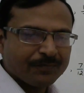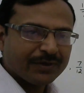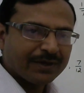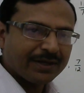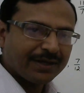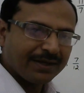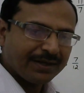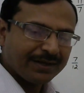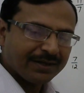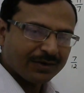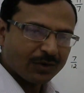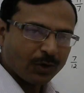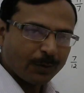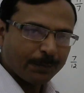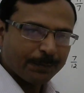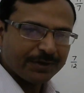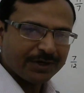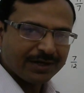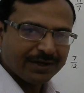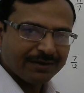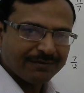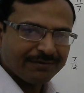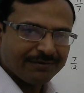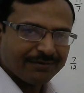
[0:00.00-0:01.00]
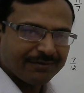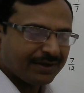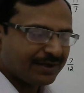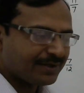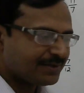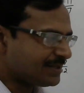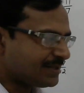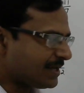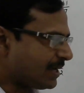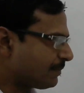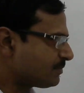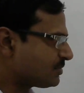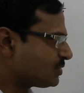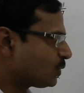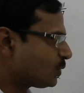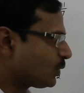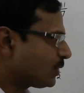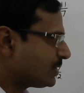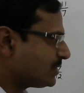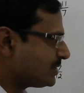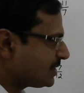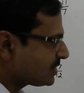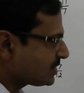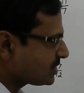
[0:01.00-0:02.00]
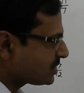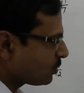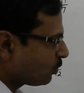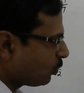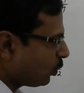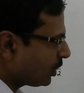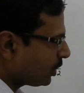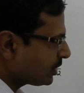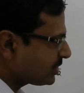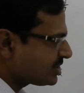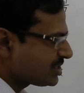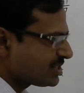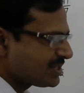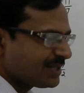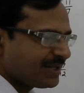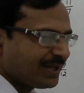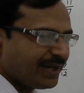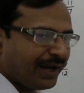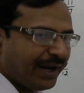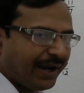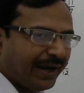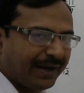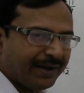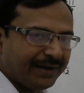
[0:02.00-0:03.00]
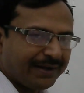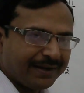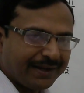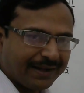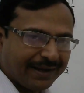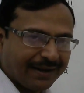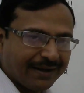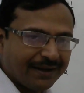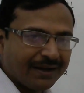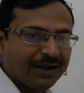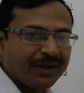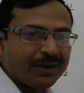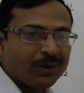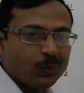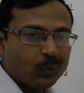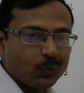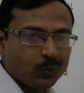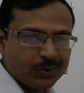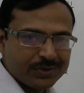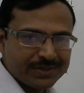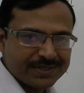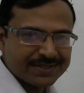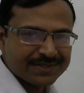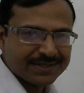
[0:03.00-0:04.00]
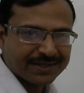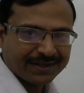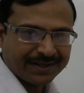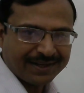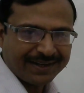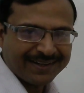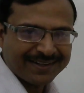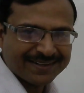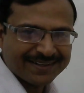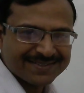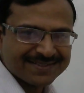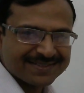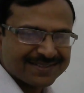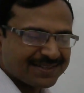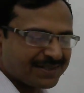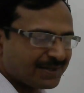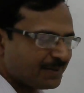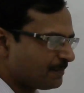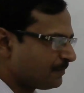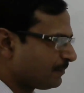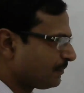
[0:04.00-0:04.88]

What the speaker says: In competitive exams, you can just watch and tell which is the greatest.